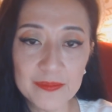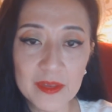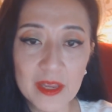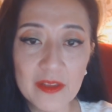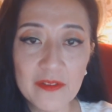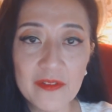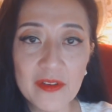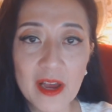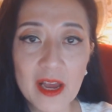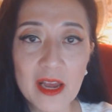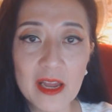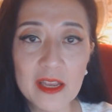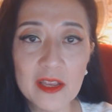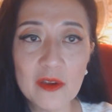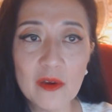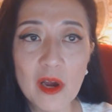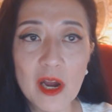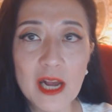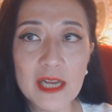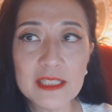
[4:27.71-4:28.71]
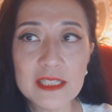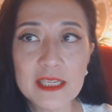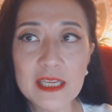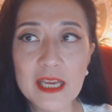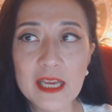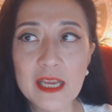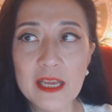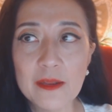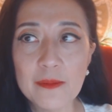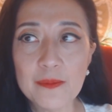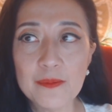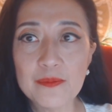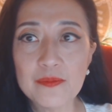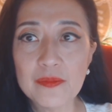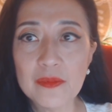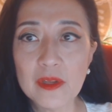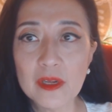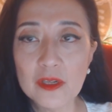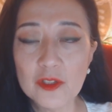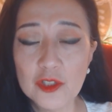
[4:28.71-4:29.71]
if you're asking,
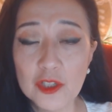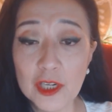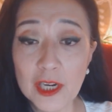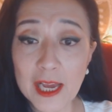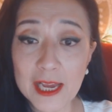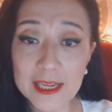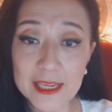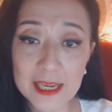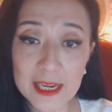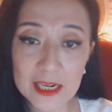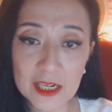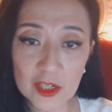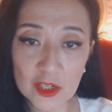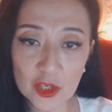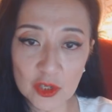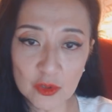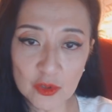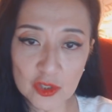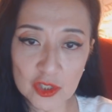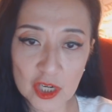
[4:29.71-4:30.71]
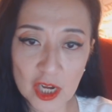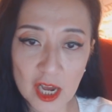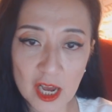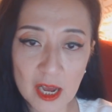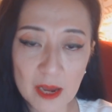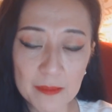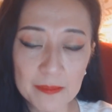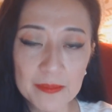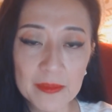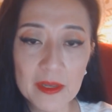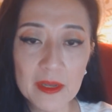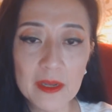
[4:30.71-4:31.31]
should I get a new job?